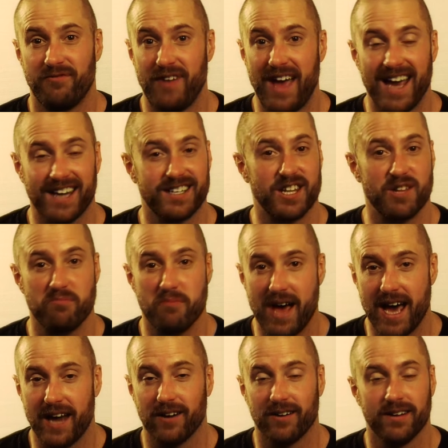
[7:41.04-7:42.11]
fact of the
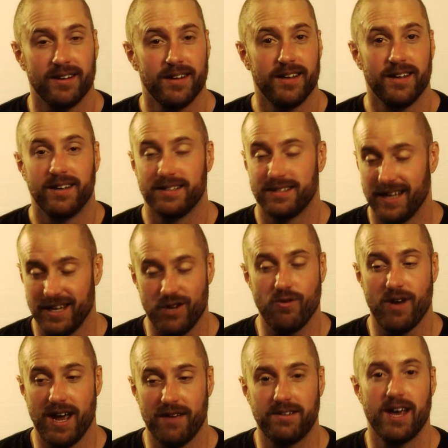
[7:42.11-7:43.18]
matter is that
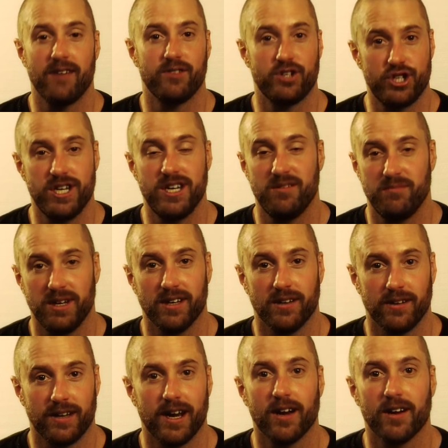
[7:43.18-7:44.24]
you have to have a cheat
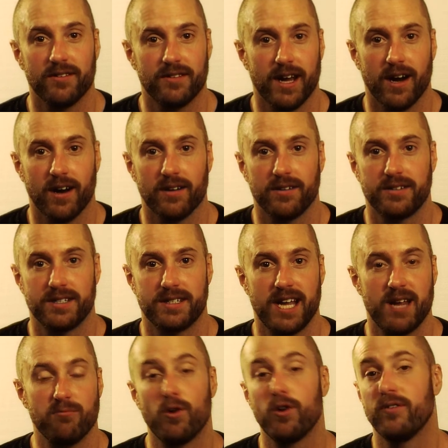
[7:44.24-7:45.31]
meal here and there to
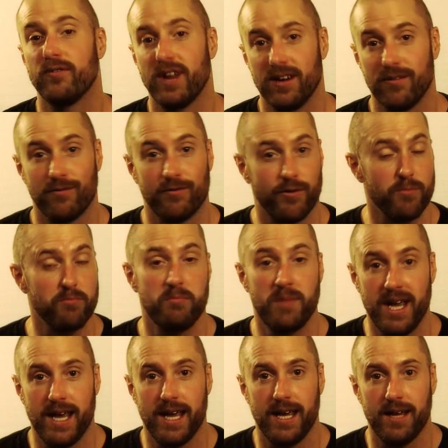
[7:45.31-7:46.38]
stay motivated. For
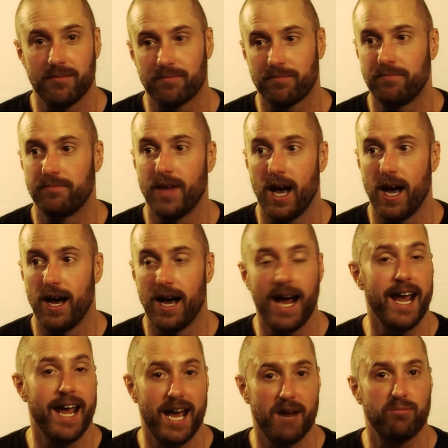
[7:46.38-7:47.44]
me,
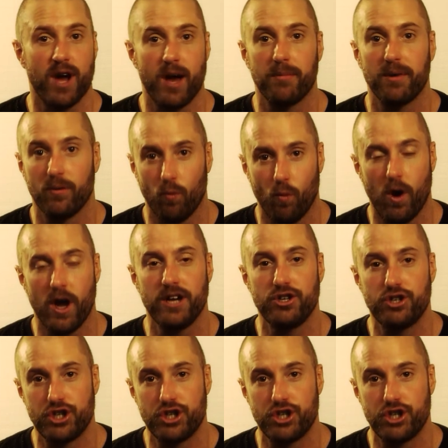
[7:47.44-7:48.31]
I had probably one